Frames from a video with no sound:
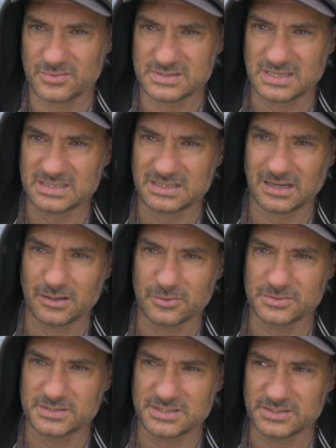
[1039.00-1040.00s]
this
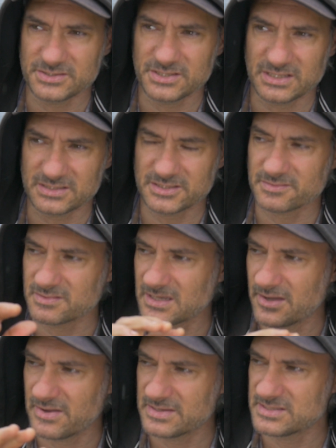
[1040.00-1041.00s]
close to just
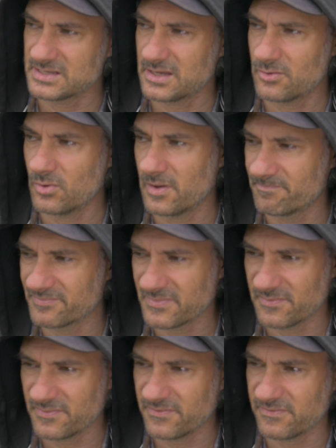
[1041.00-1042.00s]
going, do you know what?
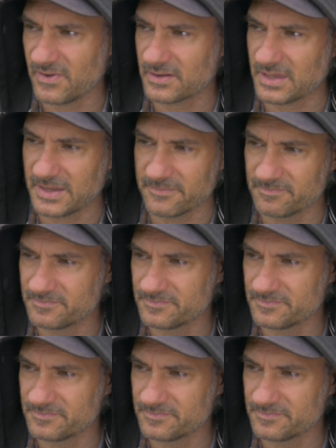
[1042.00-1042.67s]
Fuck it.